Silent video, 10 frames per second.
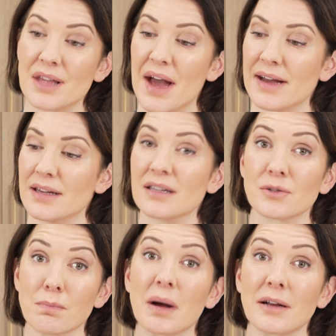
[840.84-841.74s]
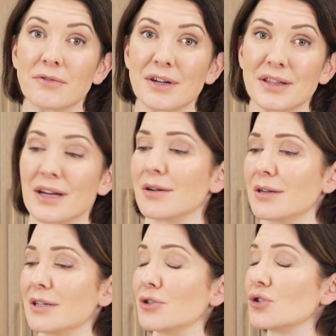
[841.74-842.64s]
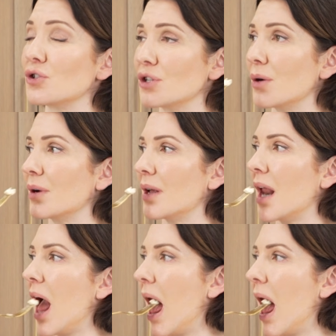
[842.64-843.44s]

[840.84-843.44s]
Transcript: that is money right there. It is so good.